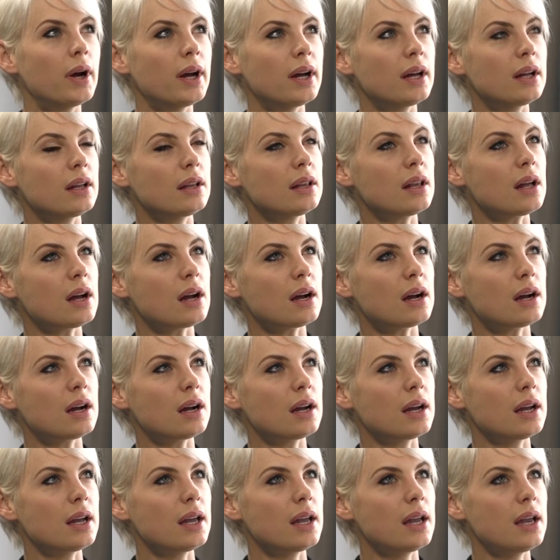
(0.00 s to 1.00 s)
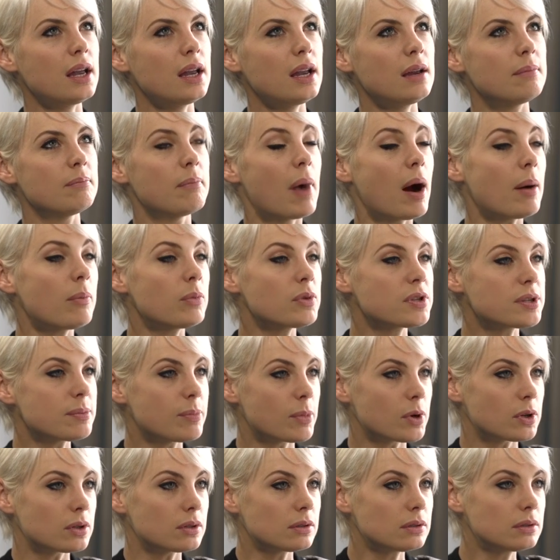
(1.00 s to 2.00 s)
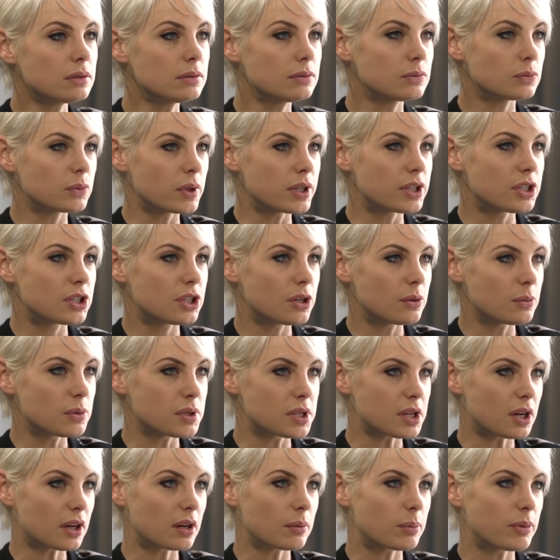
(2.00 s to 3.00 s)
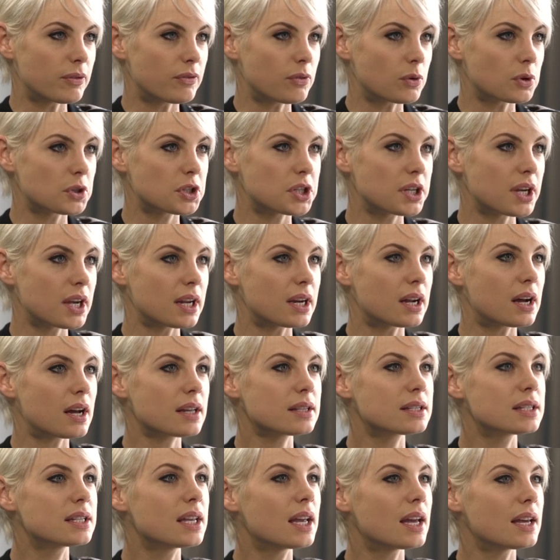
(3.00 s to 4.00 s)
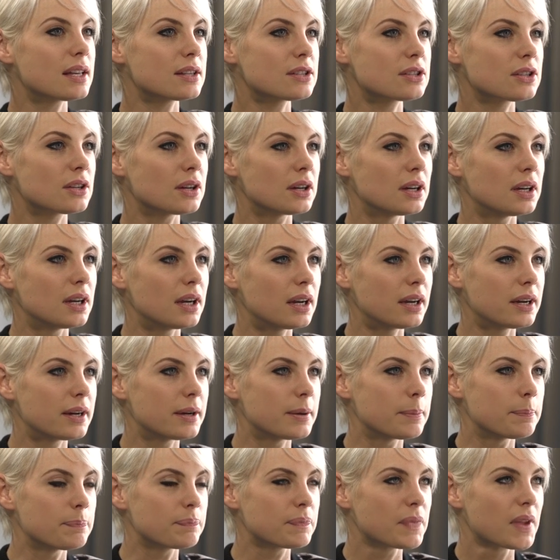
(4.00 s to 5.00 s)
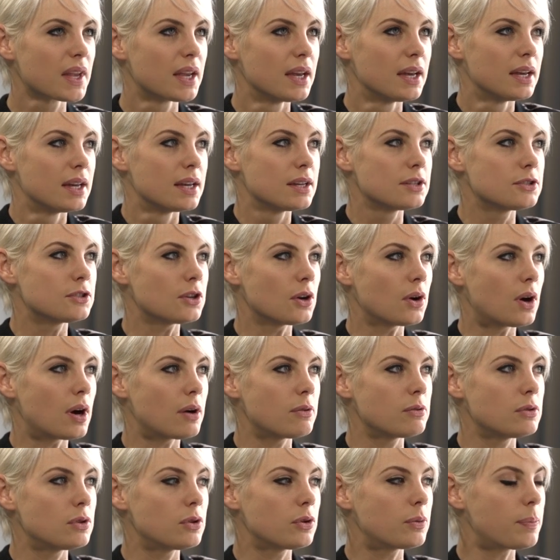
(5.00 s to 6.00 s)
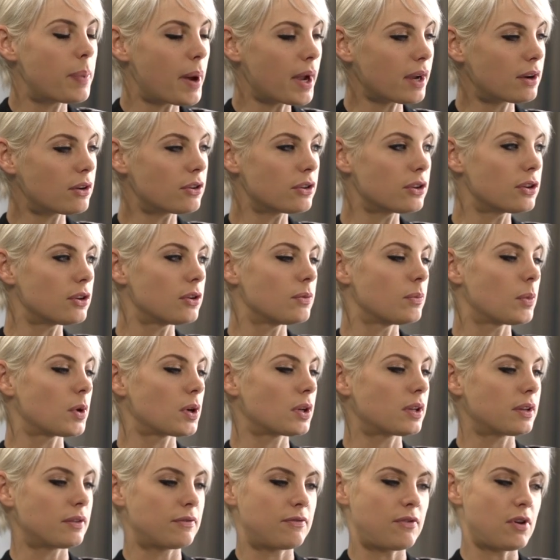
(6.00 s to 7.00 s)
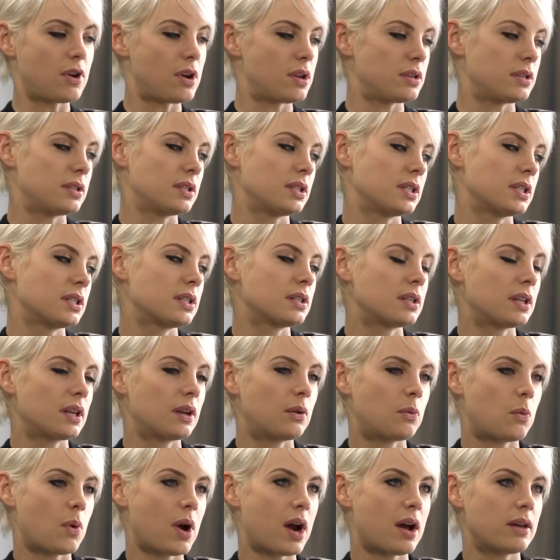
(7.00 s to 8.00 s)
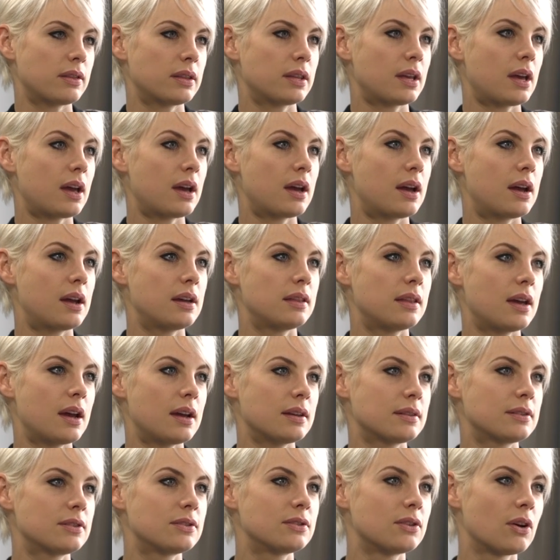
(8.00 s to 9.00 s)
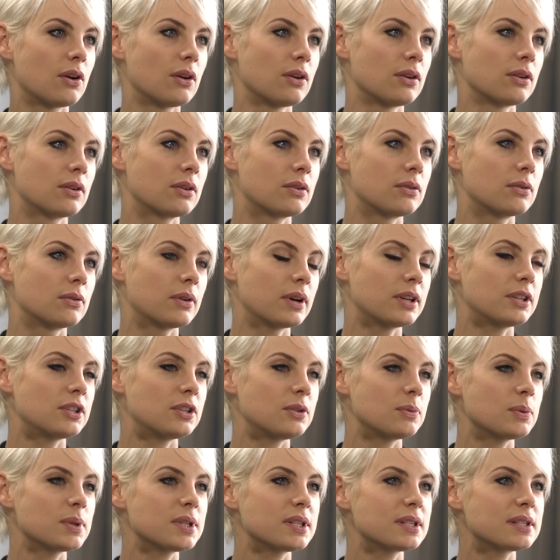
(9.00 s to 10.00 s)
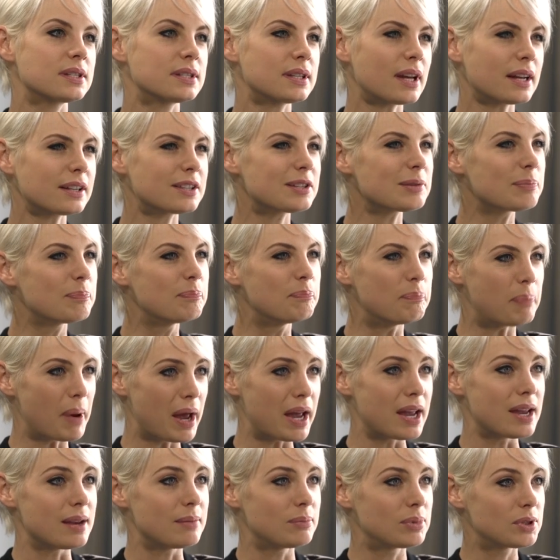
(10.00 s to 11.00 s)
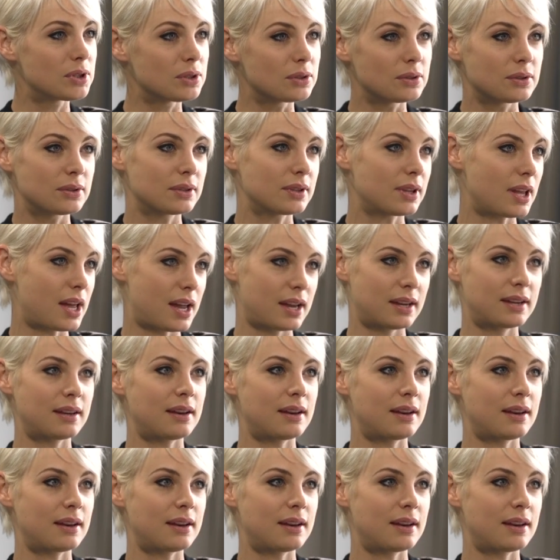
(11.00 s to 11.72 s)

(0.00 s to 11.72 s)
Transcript: Well, Mum was a model when she was younger before she had us. Yeah, so so I would look back on her modelling photos and just think, wow, they're so cool. And she was such a babe too, like